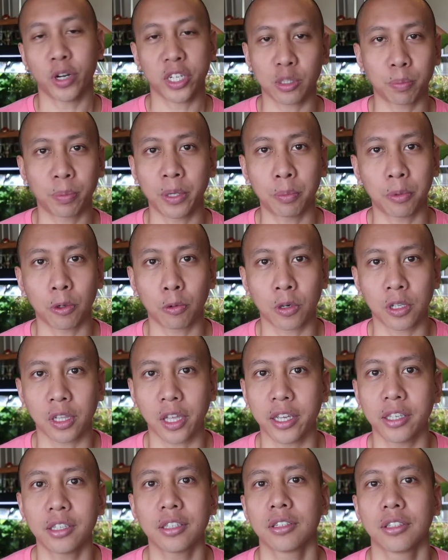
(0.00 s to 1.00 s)
rich people were
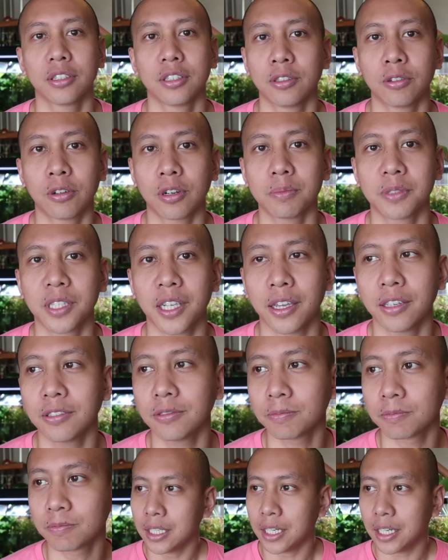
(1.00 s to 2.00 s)
like. You know what I'm
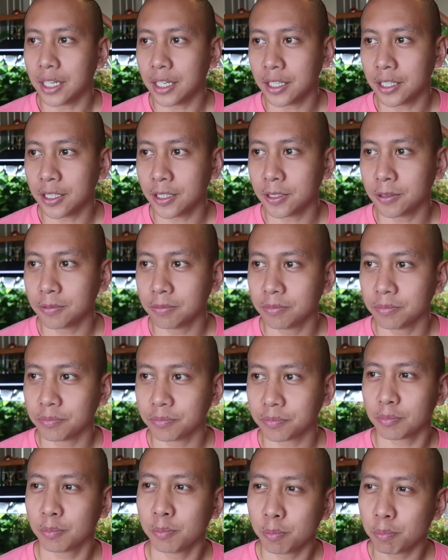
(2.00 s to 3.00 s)
saying?
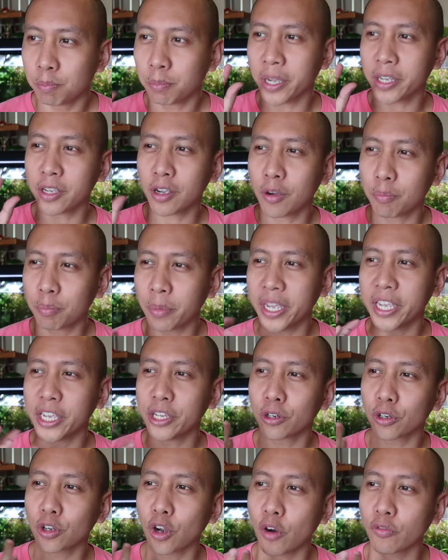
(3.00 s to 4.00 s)
My
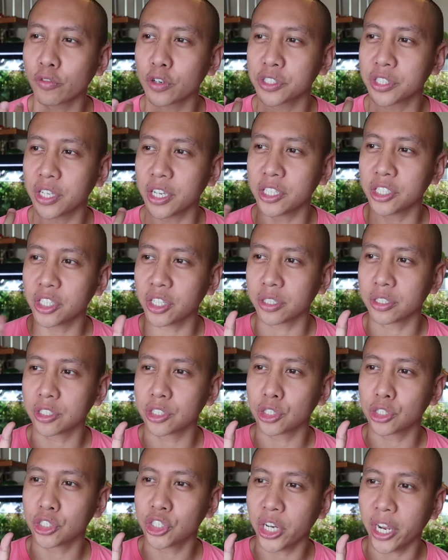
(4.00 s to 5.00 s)
inner
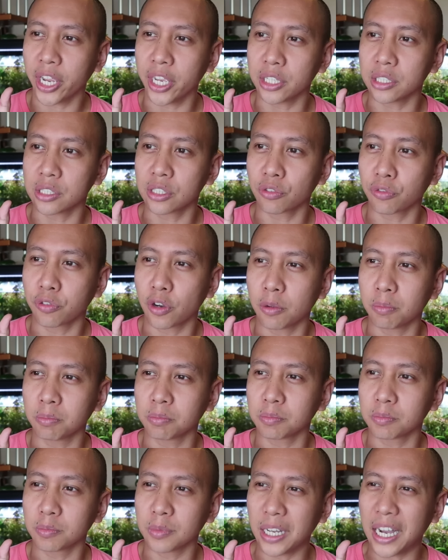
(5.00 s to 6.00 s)
conversation changed
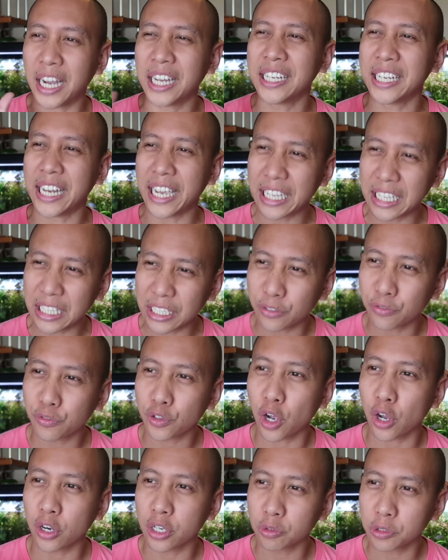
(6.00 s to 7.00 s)
from a negative
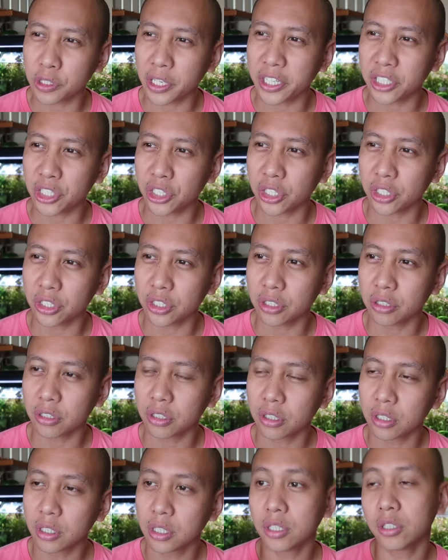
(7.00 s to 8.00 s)
connotation
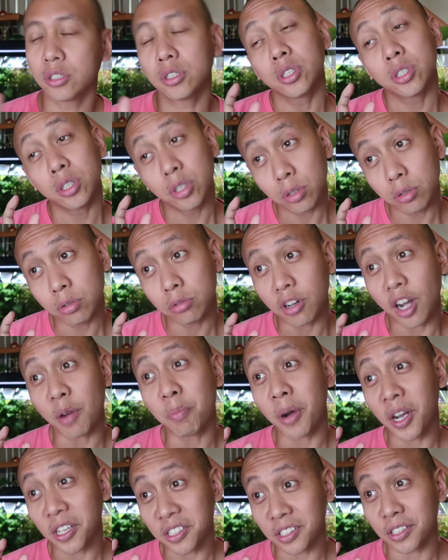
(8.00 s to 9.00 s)
to a
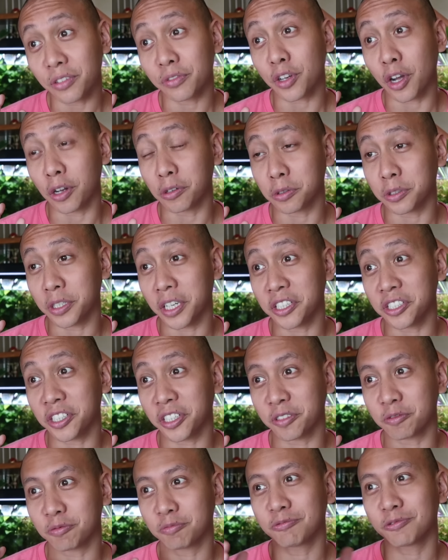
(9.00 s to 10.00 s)
positive
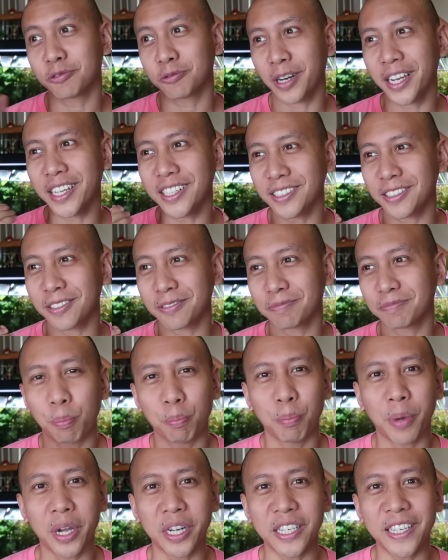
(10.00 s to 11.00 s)
connotation, right?
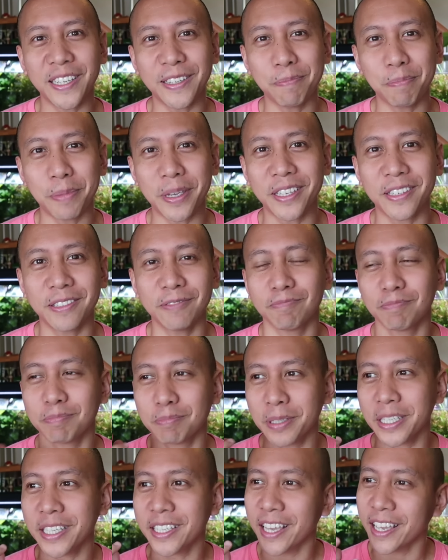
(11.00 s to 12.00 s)
Money
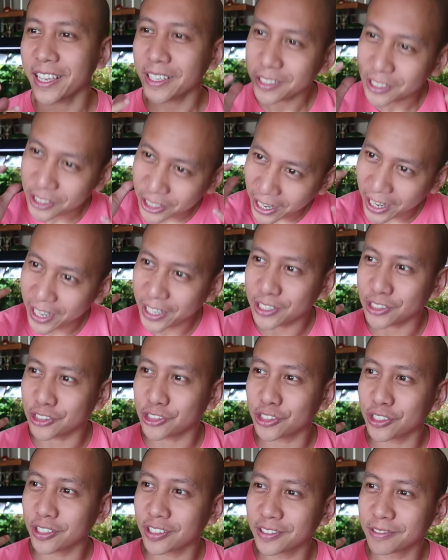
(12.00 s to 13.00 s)
became
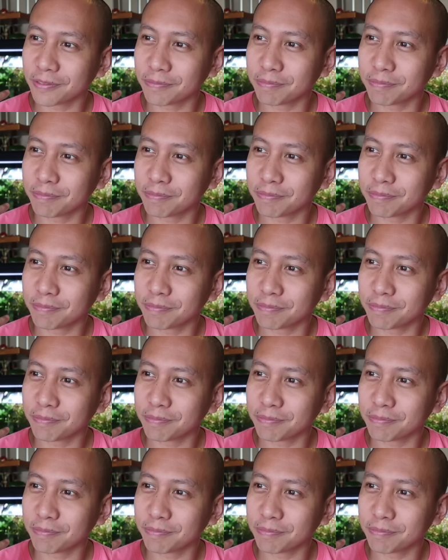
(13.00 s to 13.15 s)
changed.